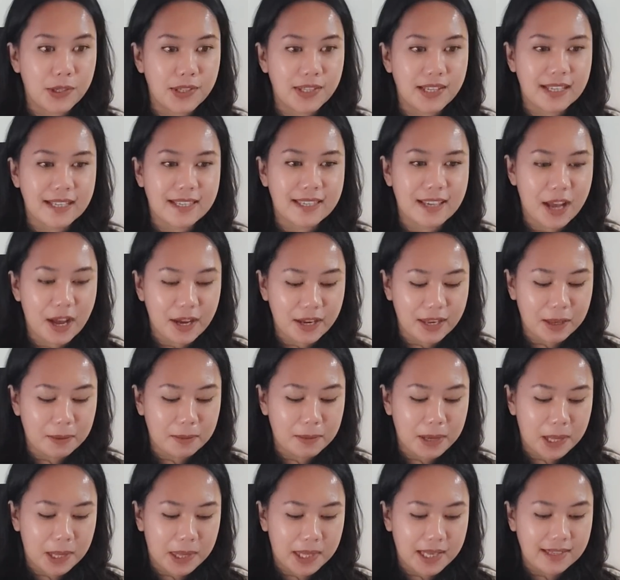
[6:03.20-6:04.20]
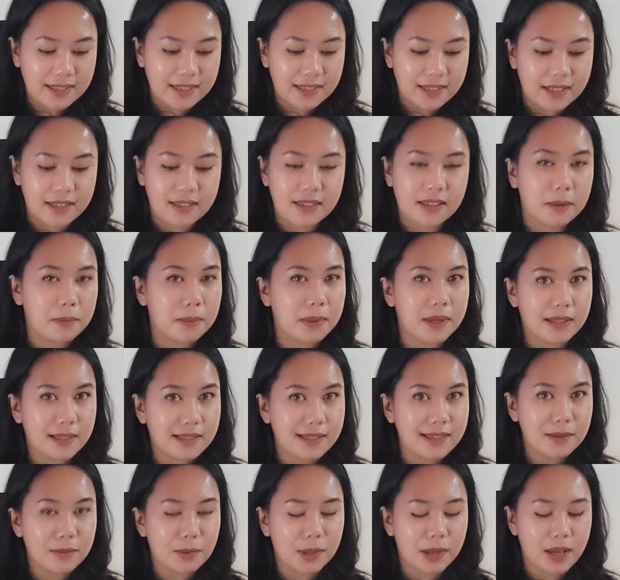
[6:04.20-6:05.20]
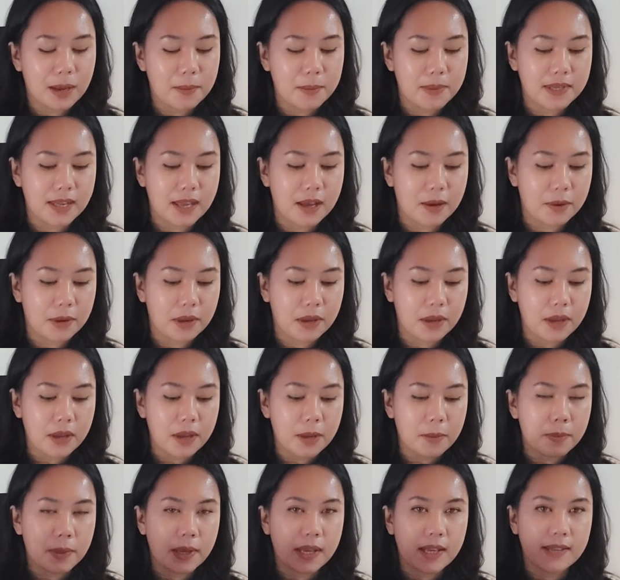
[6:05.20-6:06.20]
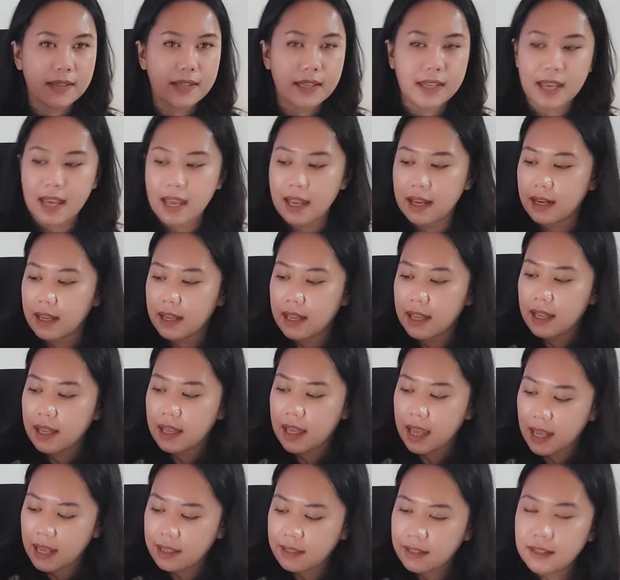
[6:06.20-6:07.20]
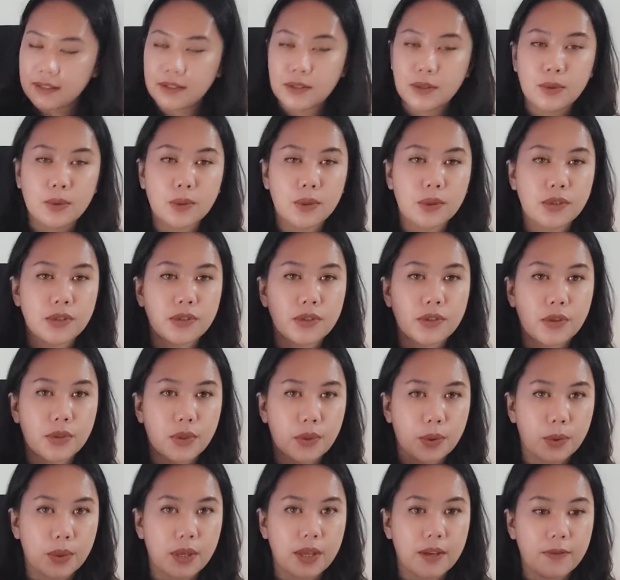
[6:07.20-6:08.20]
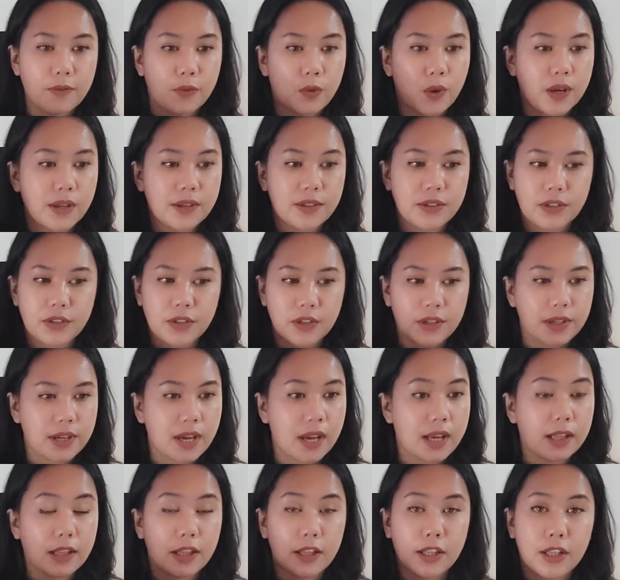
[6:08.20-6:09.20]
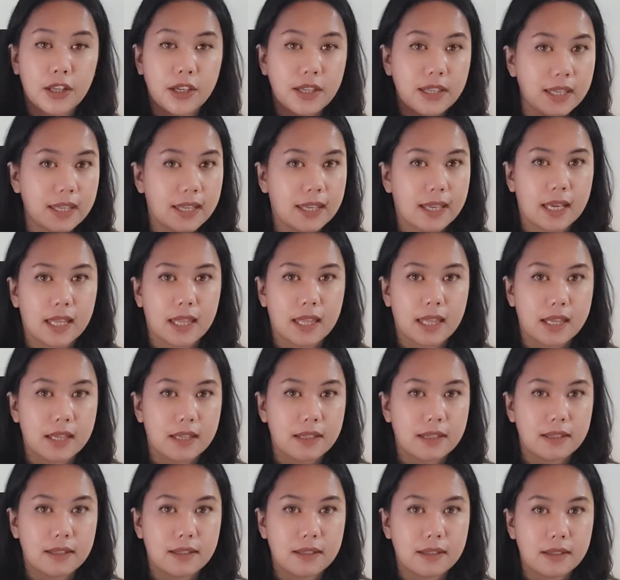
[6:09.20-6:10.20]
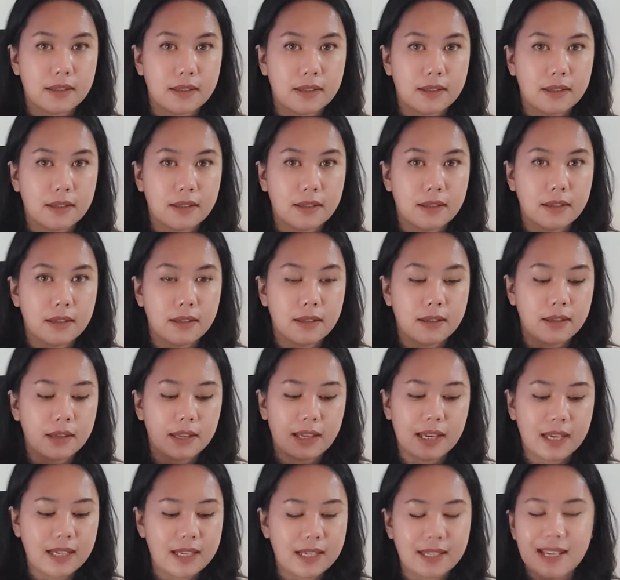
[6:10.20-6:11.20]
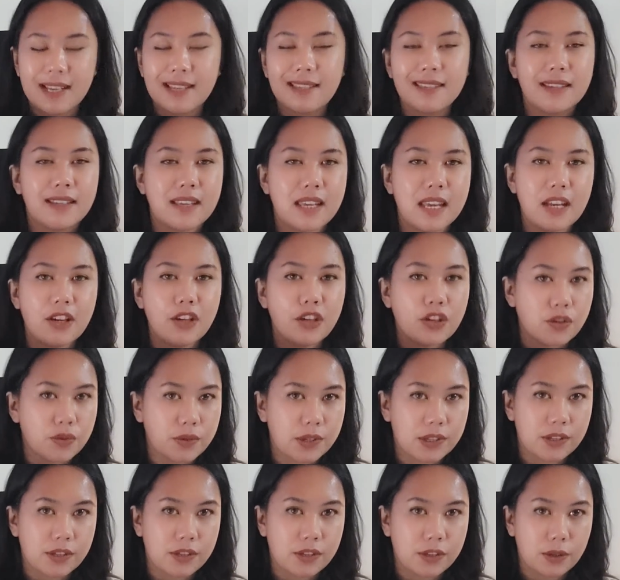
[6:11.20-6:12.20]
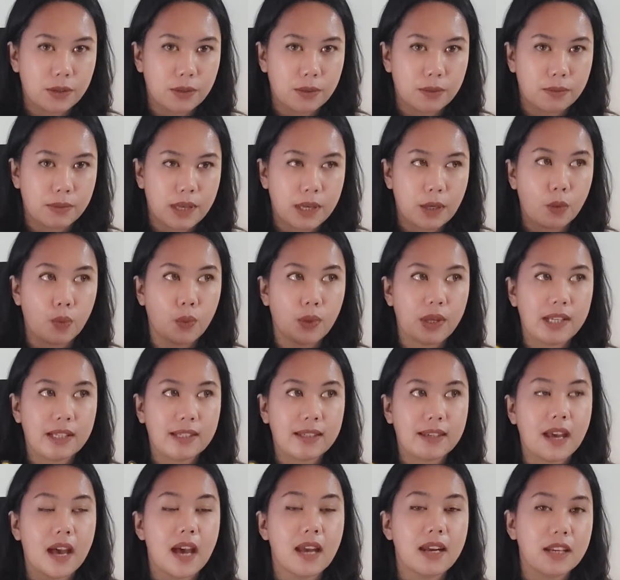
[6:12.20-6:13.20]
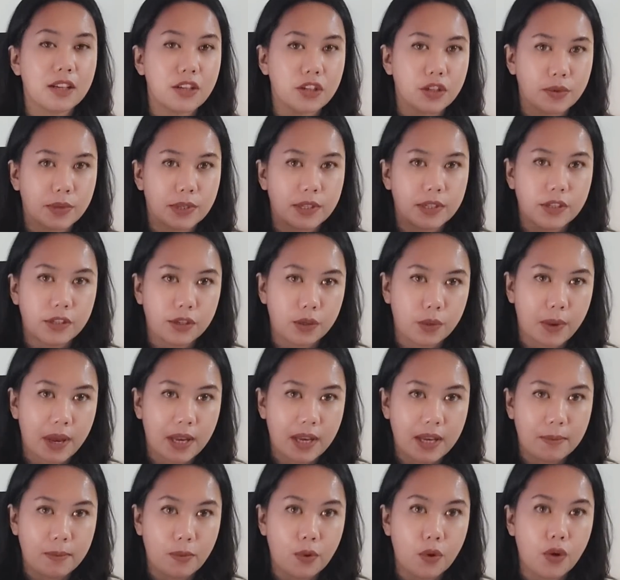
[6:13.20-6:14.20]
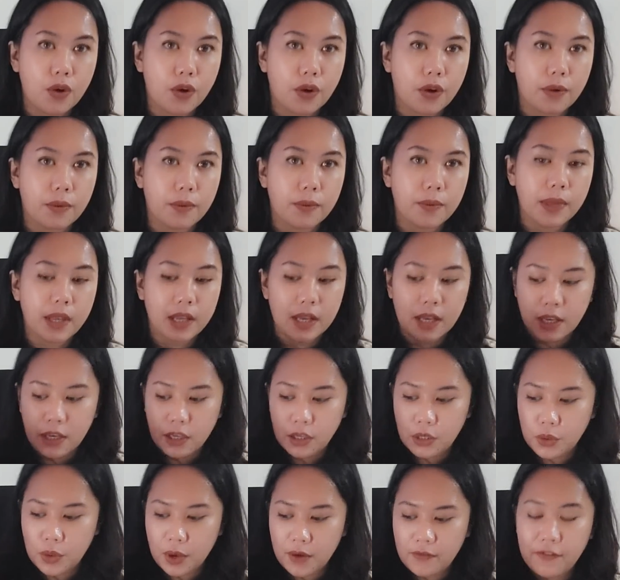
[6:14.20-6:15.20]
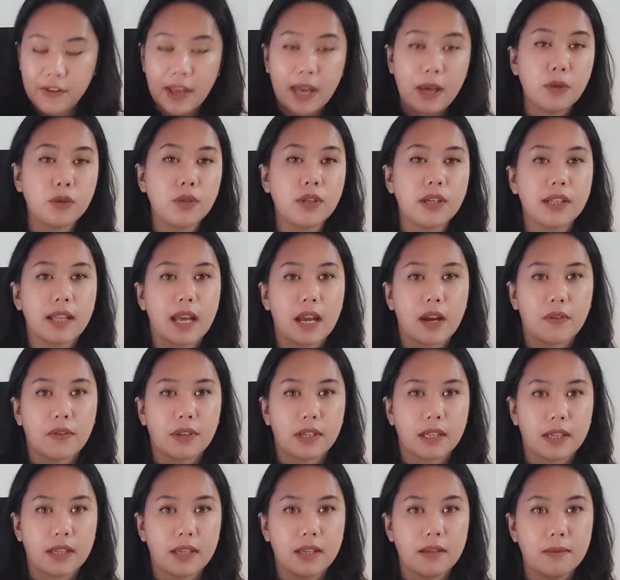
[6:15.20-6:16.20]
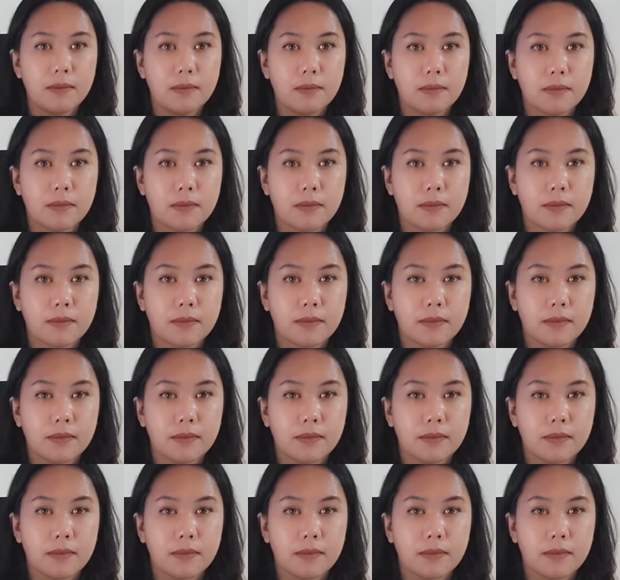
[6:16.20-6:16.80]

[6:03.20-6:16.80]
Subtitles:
why we're still talking about this, Anisa, but this is what comes out. Because again, Ace of Swords, Three of Wands, you're not looking at this. It doesn't interest you. It will not interest you anymore. You found clarity.